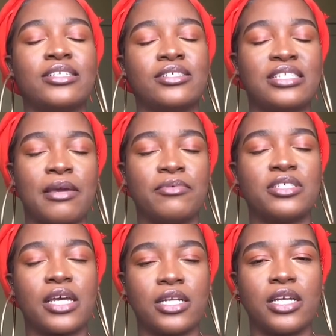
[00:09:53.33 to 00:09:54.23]

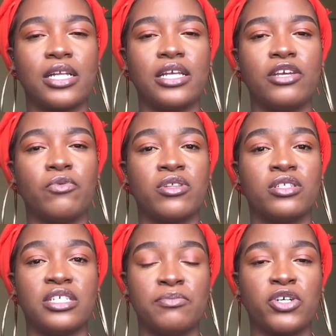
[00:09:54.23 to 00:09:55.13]
Technically, with
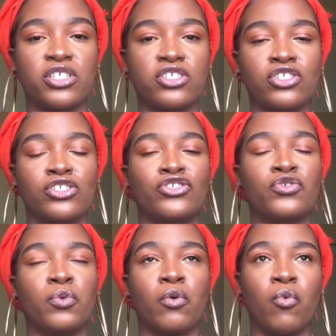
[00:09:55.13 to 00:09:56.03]
deep conditioners,
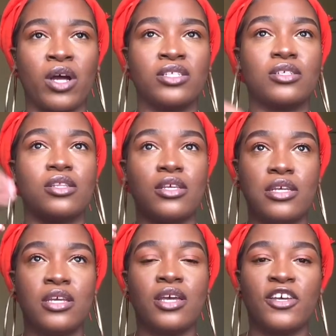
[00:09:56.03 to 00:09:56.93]
you will want the